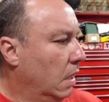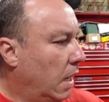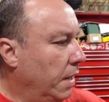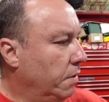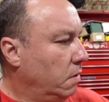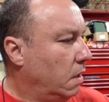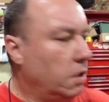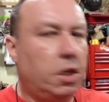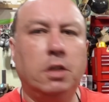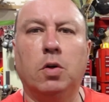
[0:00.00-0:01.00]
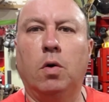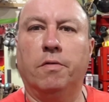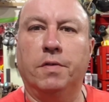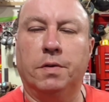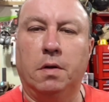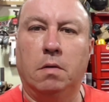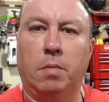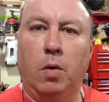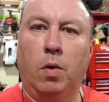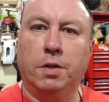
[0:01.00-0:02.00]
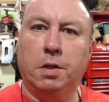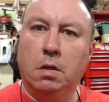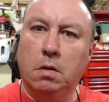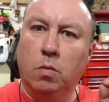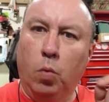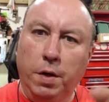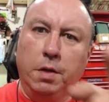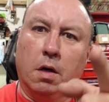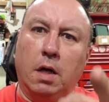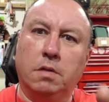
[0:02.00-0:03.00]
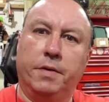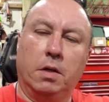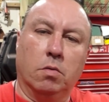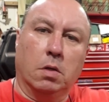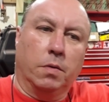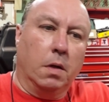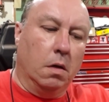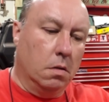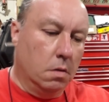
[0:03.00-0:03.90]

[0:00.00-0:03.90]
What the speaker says: I learned how to change the oil filter by watching one of your guys' videos out there.